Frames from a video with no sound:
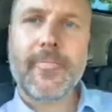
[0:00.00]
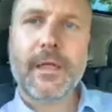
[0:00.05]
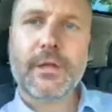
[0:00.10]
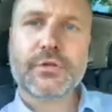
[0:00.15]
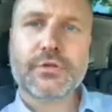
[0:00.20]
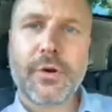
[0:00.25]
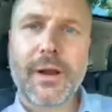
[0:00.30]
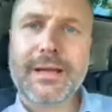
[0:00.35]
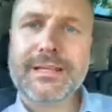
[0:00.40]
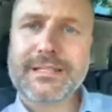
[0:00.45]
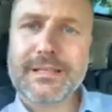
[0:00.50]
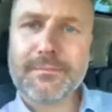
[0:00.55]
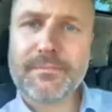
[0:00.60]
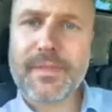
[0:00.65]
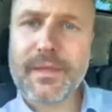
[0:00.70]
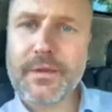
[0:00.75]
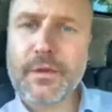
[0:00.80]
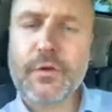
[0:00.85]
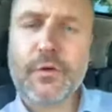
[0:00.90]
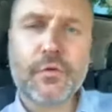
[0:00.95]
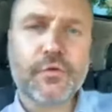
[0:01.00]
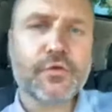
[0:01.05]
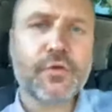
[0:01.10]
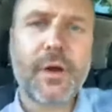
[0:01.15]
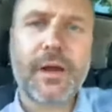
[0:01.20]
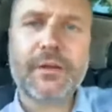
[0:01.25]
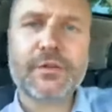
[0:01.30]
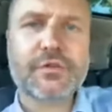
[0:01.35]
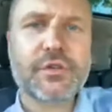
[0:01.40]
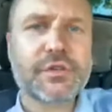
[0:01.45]
Try something new.
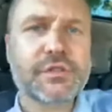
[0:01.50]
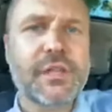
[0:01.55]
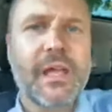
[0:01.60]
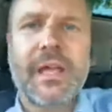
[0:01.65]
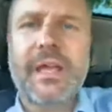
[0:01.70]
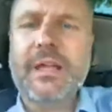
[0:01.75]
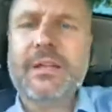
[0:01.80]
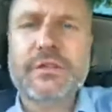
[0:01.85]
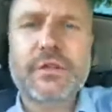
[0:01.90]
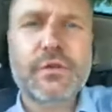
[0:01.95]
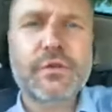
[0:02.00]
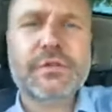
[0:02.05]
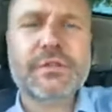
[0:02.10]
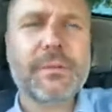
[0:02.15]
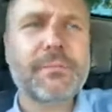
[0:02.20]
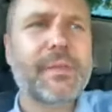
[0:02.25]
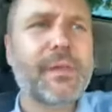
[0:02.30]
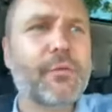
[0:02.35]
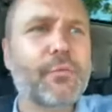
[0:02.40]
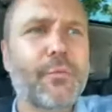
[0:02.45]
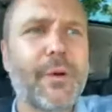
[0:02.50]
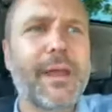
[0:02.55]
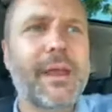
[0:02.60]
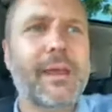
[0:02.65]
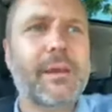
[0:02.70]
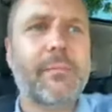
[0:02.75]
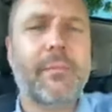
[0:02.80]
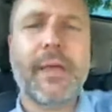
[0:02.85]
Try just do something random.